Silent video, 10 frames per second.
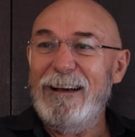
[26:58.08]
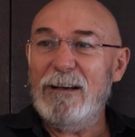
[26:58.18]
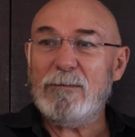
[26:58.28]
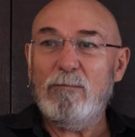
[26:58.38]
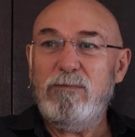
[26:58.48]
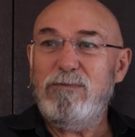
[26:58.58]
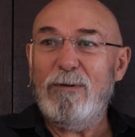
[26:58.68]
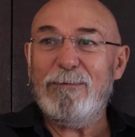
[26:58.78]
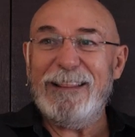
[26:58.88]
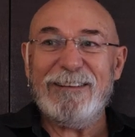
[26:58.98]
I said,
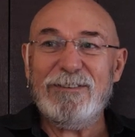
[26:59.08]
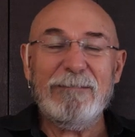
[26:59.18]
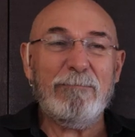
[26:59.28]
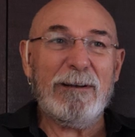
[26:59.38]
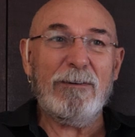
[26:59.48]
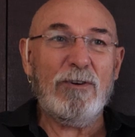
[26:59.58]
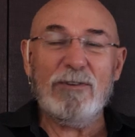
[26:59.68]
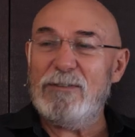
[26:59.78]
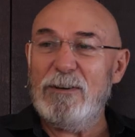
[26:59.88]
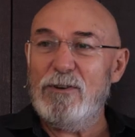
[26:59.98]
well, that's it. But
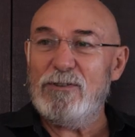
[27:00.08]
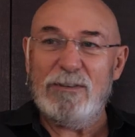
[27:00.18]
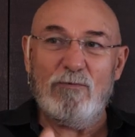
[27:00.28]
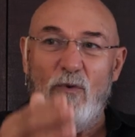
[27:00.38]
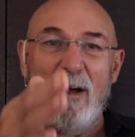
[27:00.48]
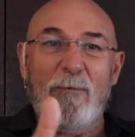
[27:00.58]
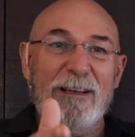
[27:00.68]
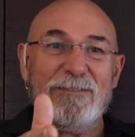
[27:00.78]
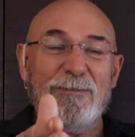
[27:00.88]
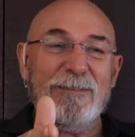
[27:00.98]
because there's right
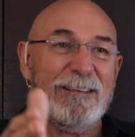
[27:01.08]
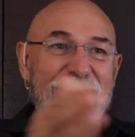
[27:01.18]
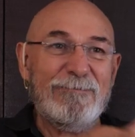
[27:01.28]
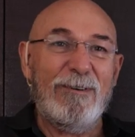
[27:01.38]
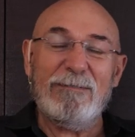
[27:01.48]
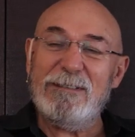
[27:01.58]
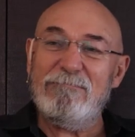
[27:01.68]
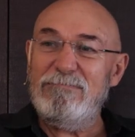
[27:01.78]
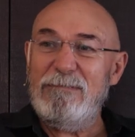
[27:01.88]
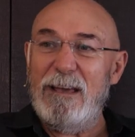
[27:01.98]
ways of doing things, it's wrong. I
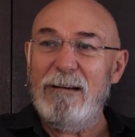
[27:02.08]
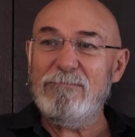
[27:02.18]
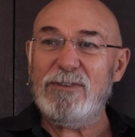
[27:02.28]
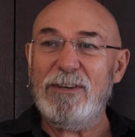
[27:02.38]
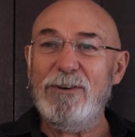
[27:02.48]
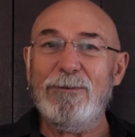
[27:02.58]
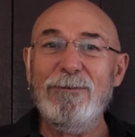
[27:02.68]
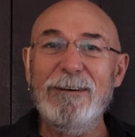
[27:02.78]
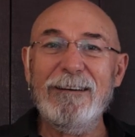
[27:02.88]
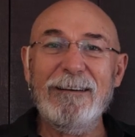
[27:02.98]
said, yeah, up to
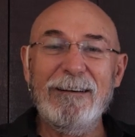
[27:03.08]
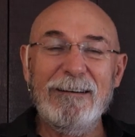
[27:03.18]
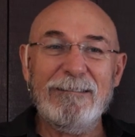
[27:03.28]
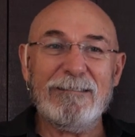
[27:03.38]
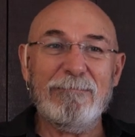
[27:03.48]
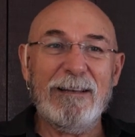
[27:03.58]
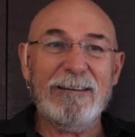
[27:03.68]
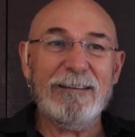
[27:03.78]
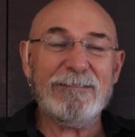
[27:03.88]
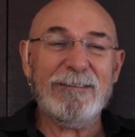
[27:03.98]
you. Doesn't mean
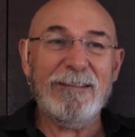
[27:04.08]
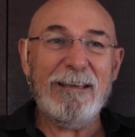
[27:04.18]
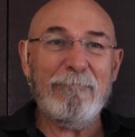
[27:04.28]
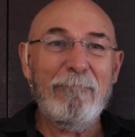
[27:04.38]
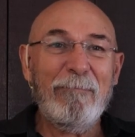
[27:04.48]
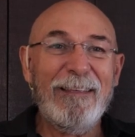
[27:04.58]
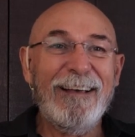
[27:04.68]
it is to them.